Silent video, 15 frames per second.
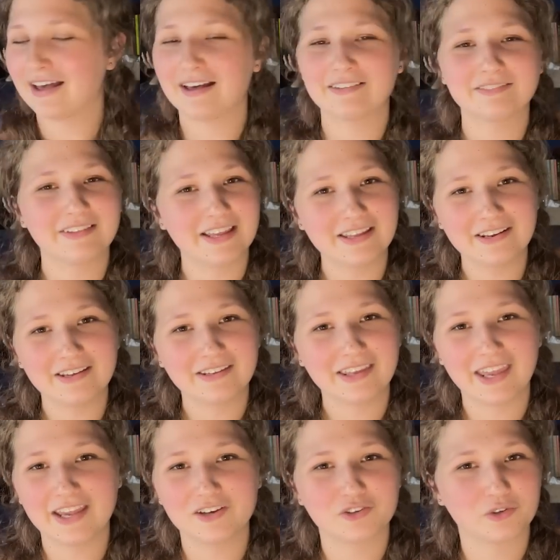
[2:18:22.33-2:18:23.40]
Elena
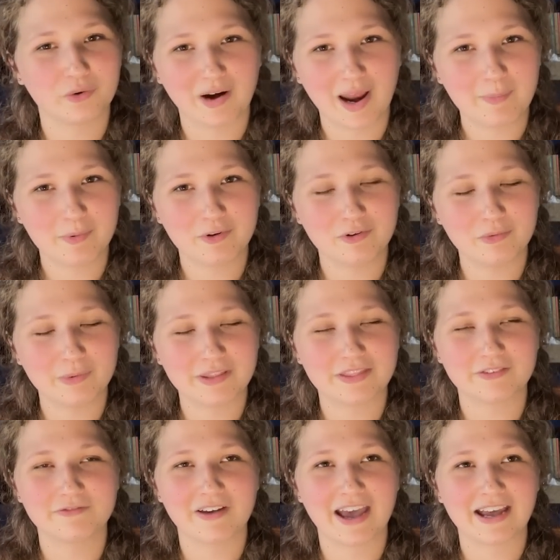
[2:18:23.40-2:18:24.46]
can't grapple with the
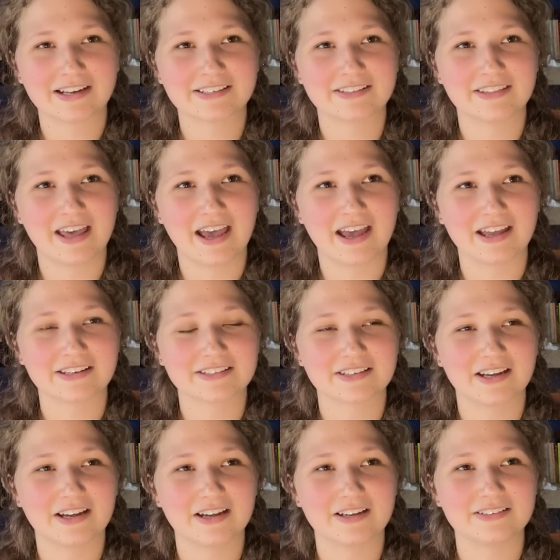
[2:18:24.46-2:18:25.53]
fact that uh,